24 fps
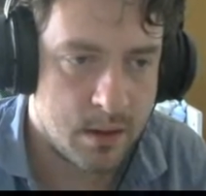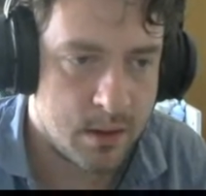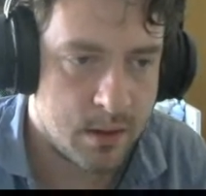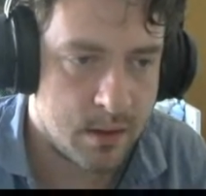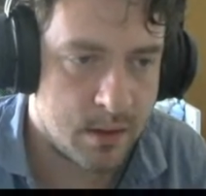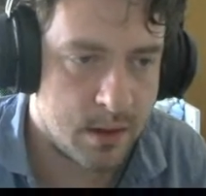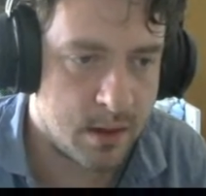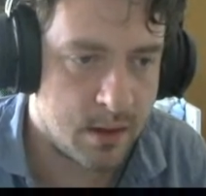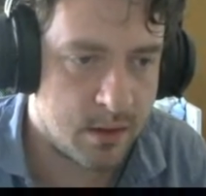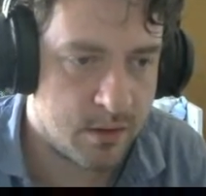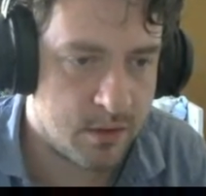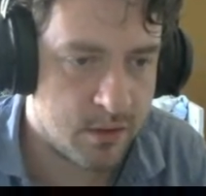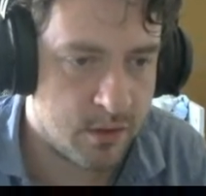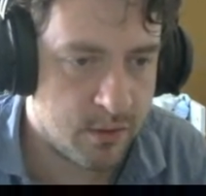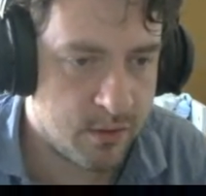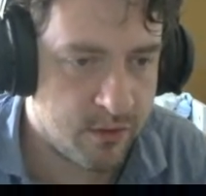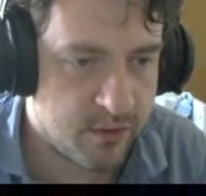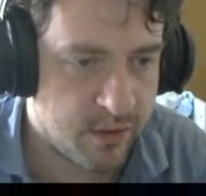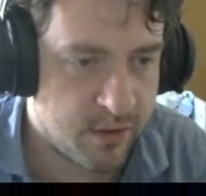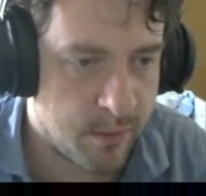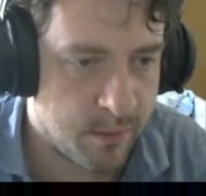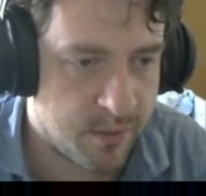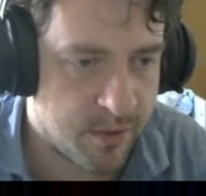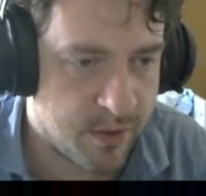then do
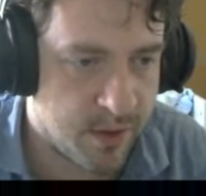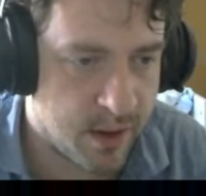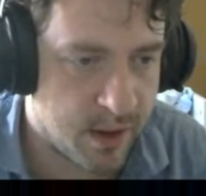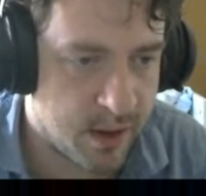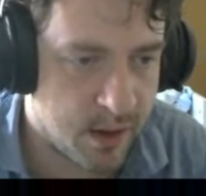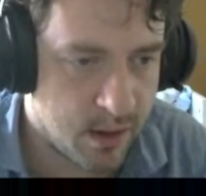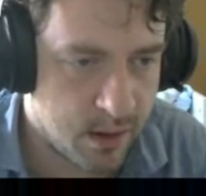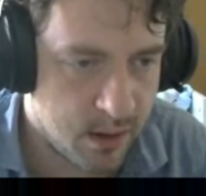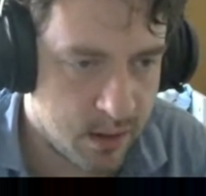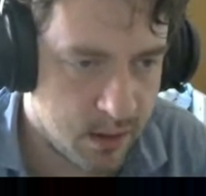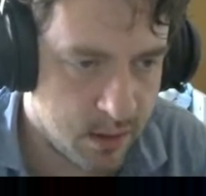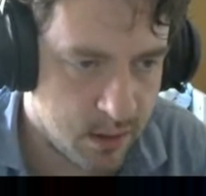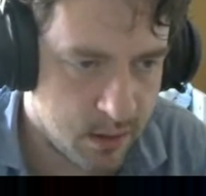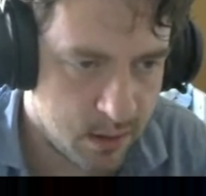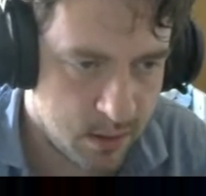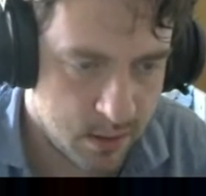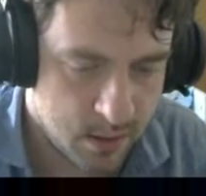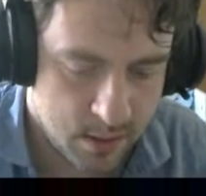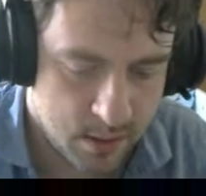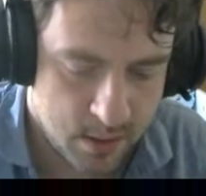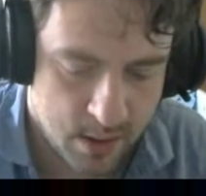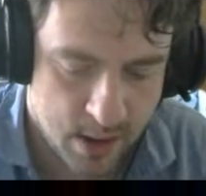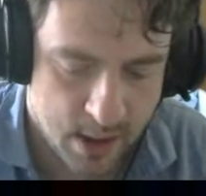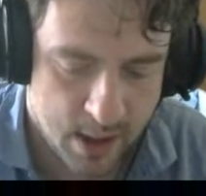something,
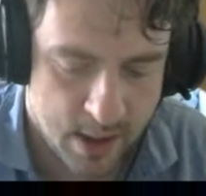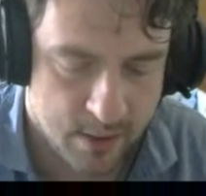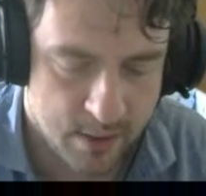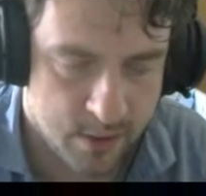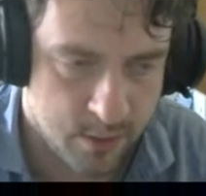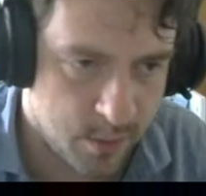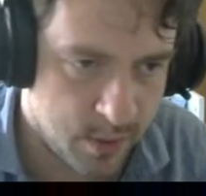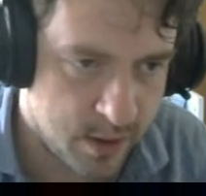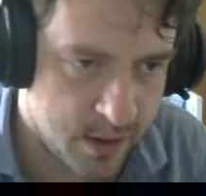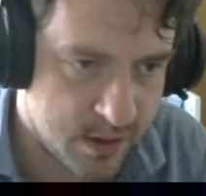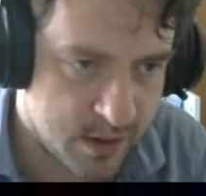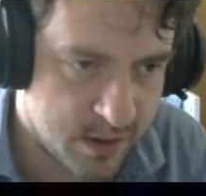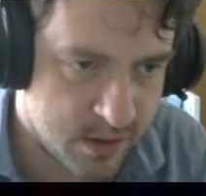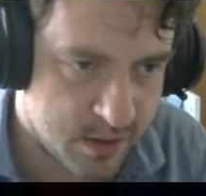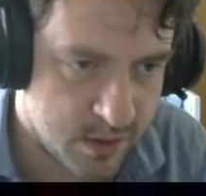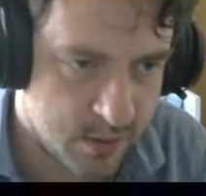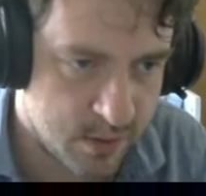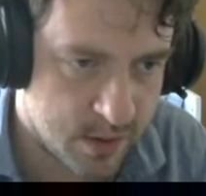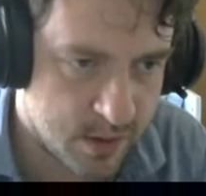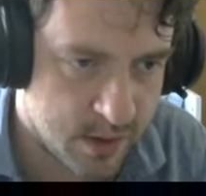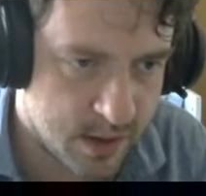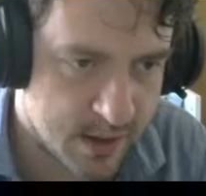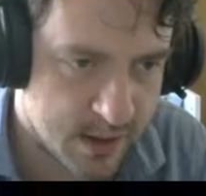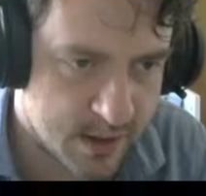otherwise do
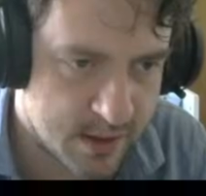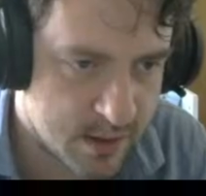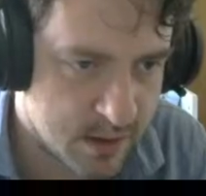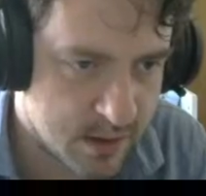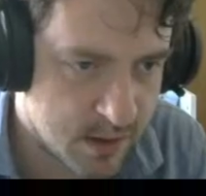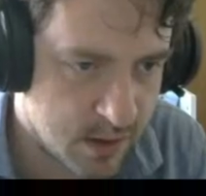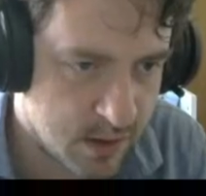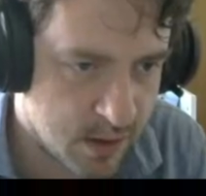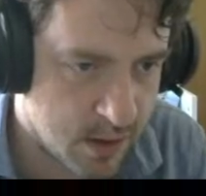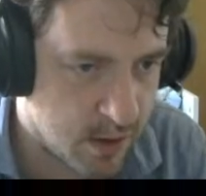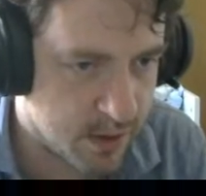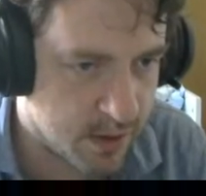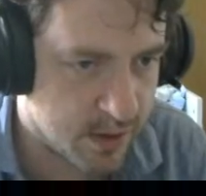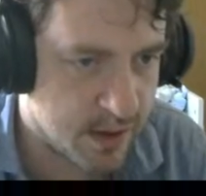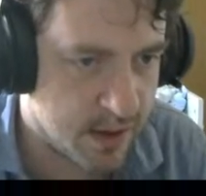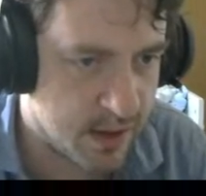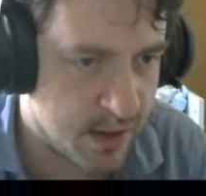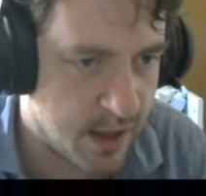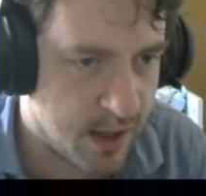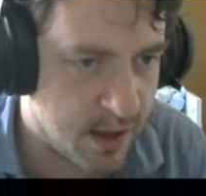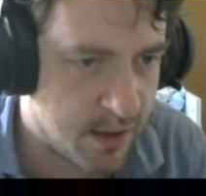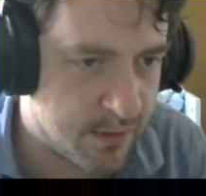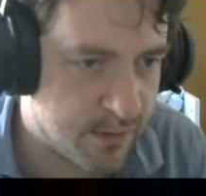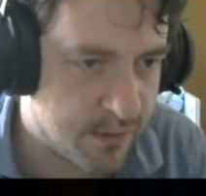this. You gotta
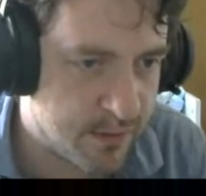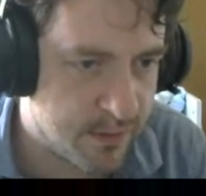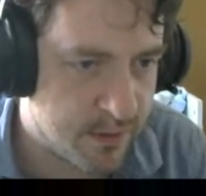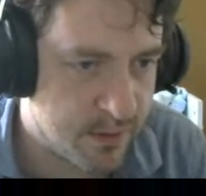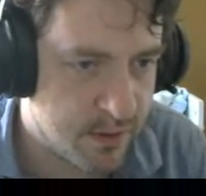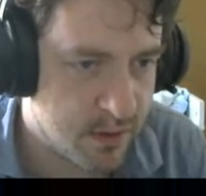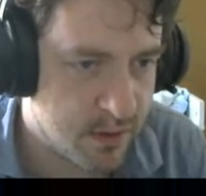love